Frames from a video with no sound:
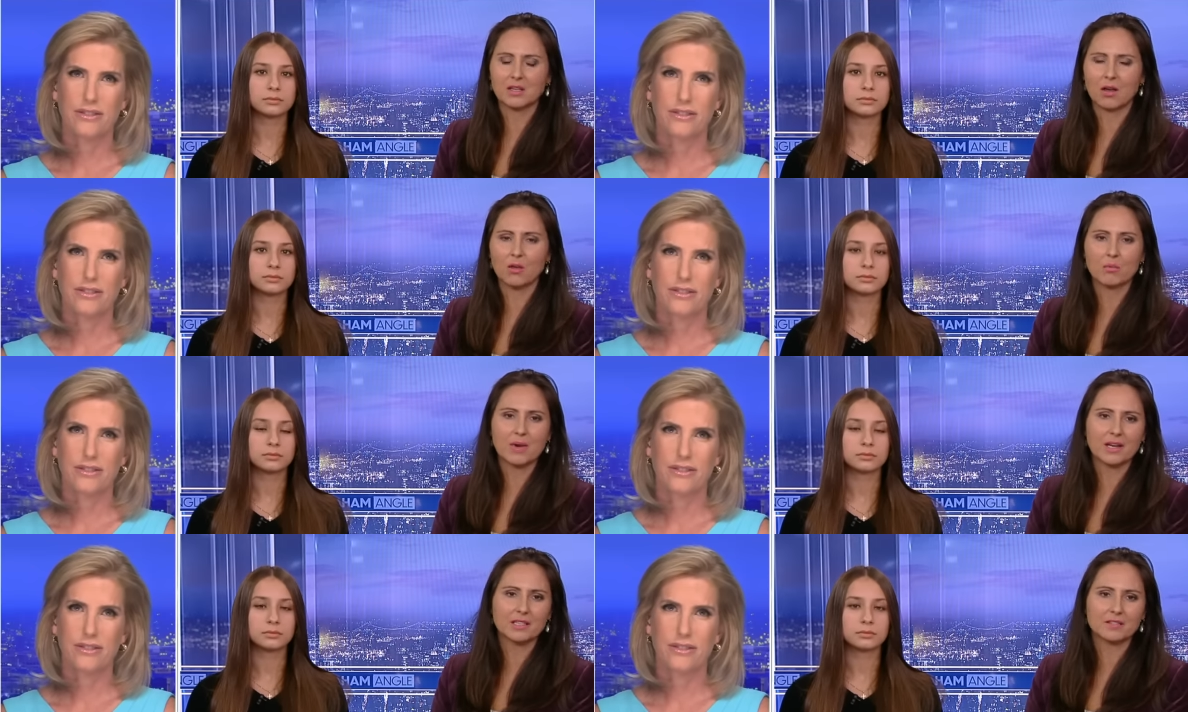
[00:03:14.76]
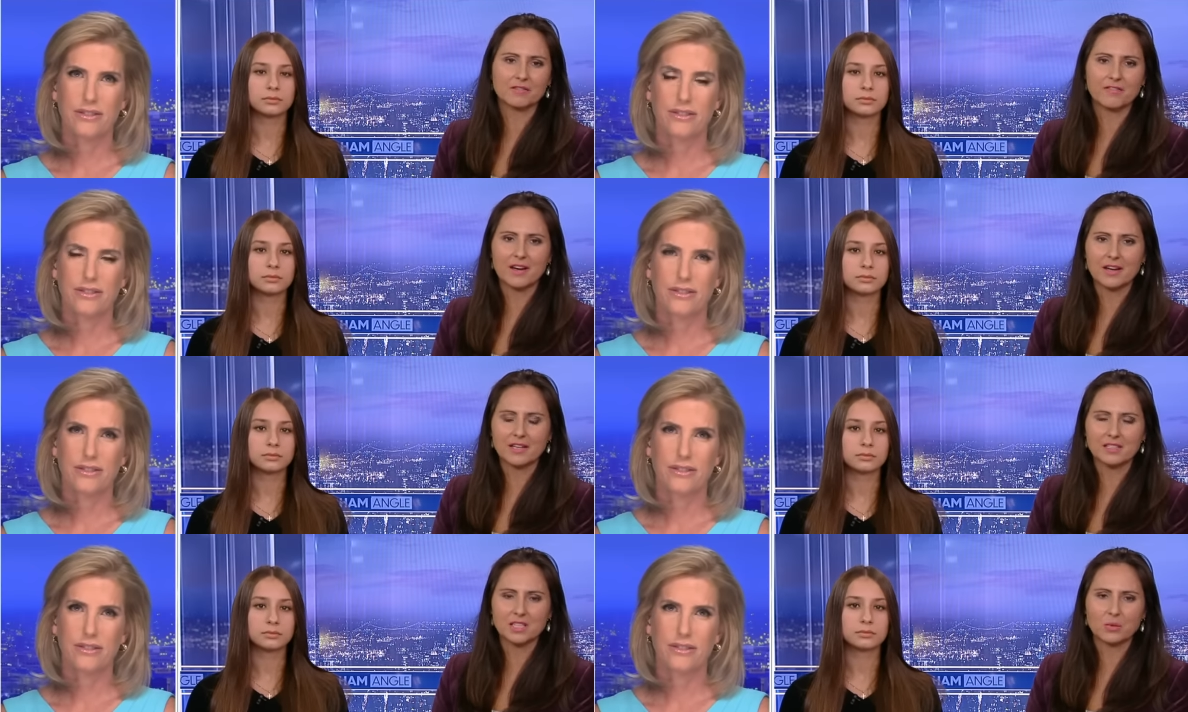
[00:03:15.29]
Speaker 1: on my
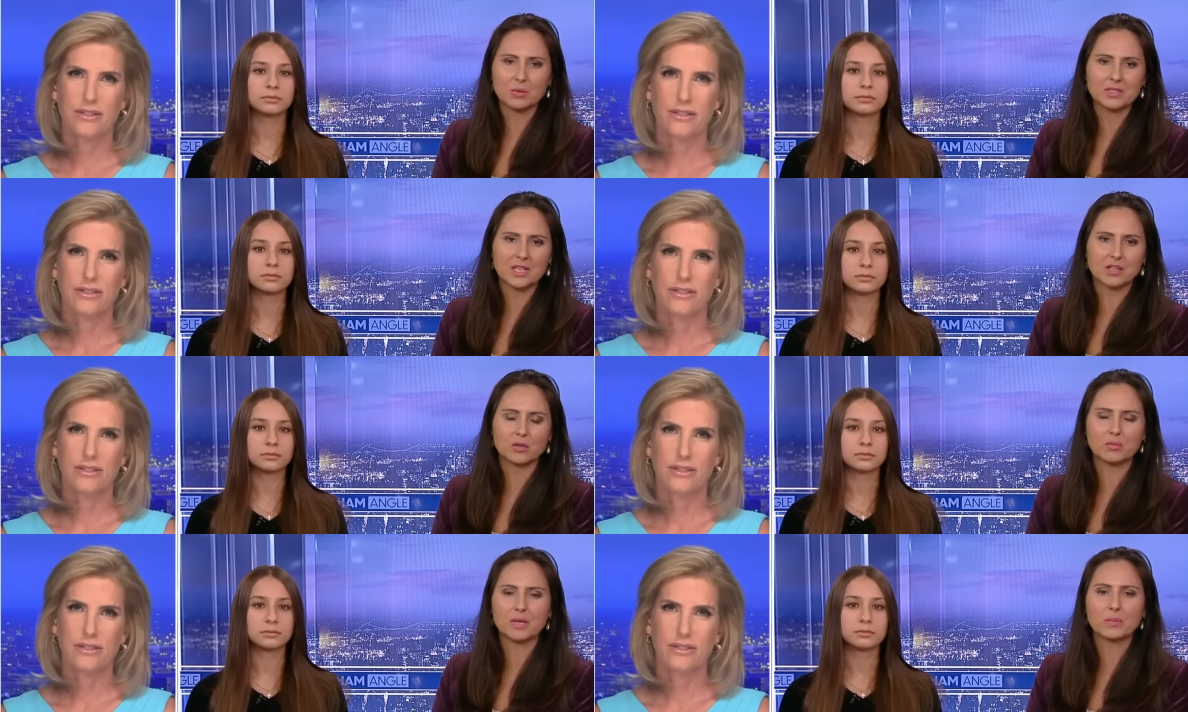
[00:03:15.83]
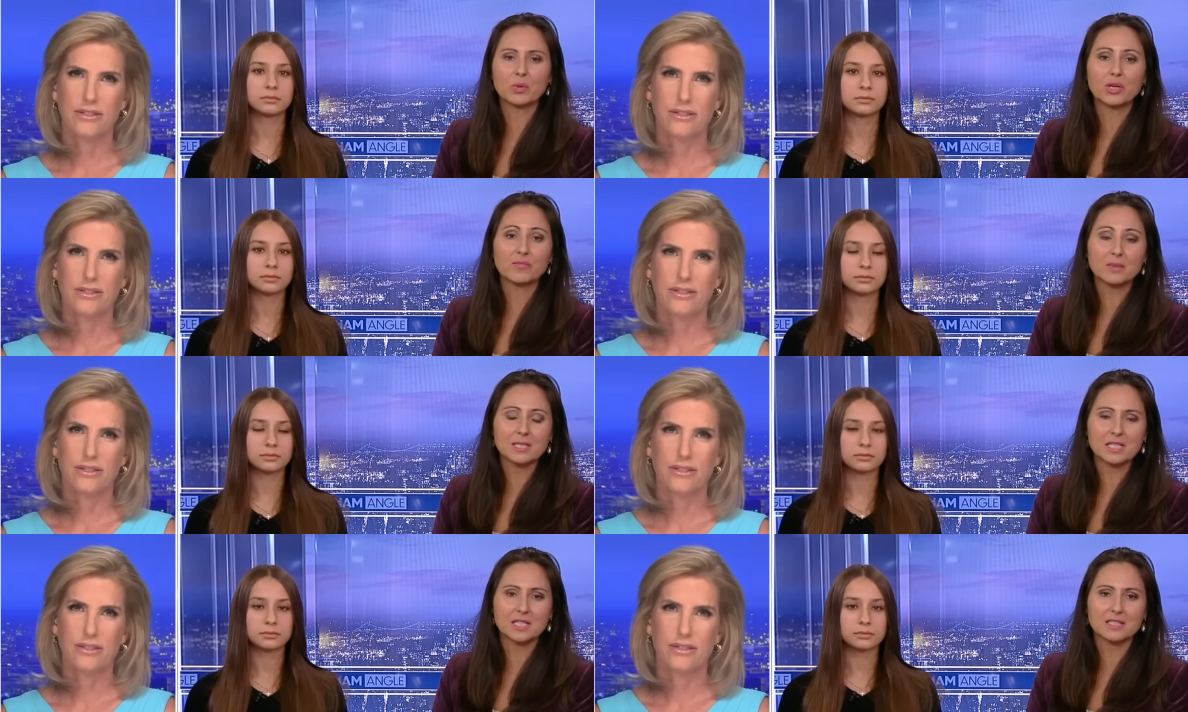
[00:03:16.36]
device. It was not on my
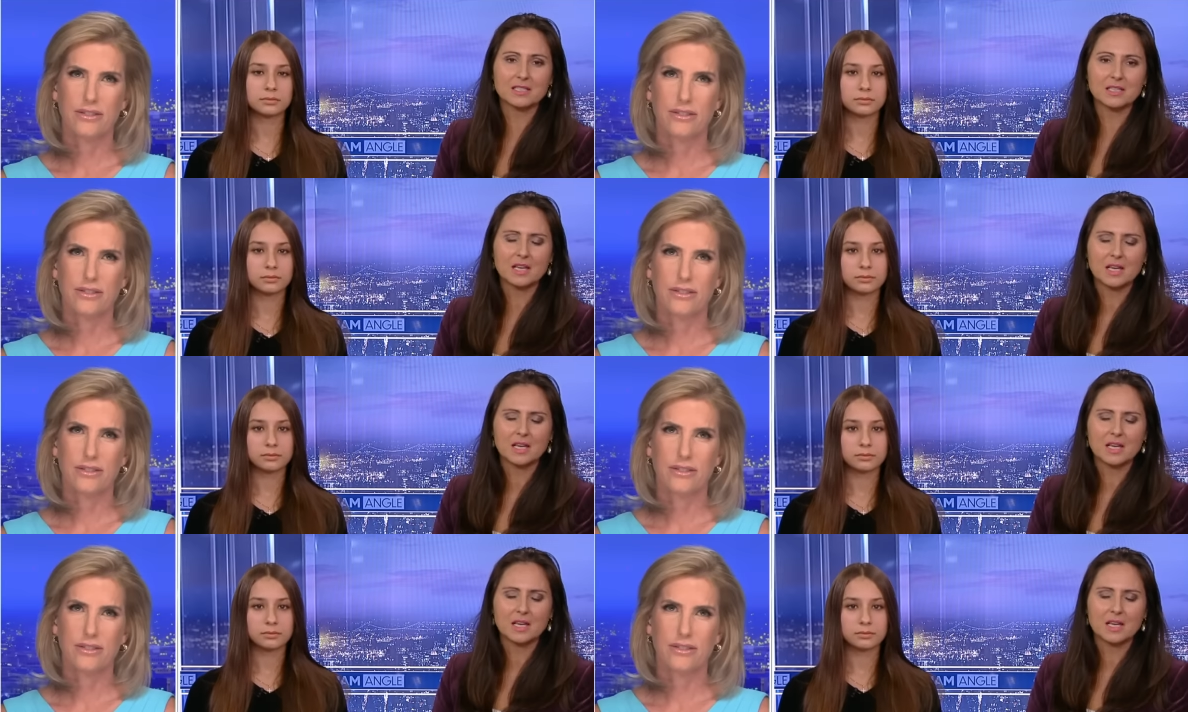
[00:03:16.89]
premises.